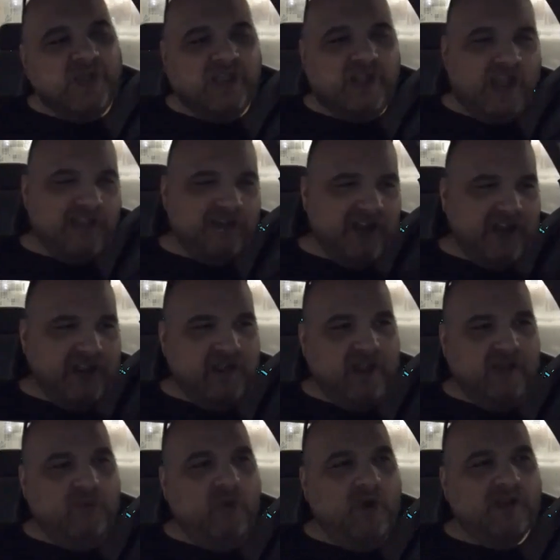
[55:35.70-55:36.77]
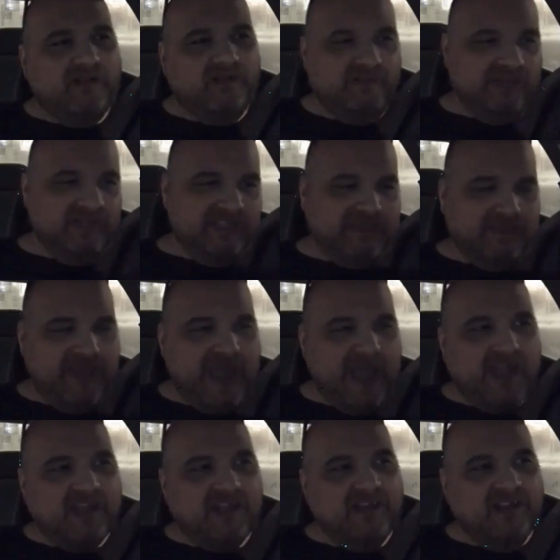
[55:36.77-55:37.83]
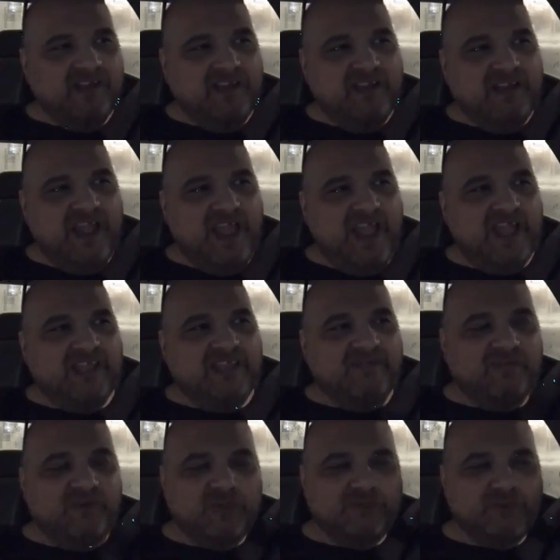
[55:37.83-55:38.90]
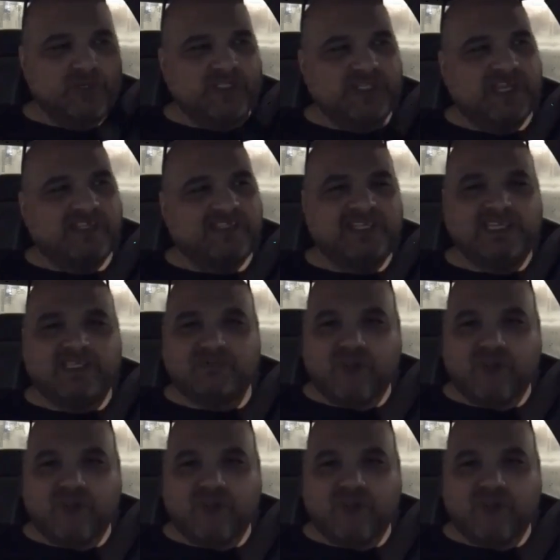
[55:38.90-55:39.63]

I, I, I walk into the back, and the first person I see is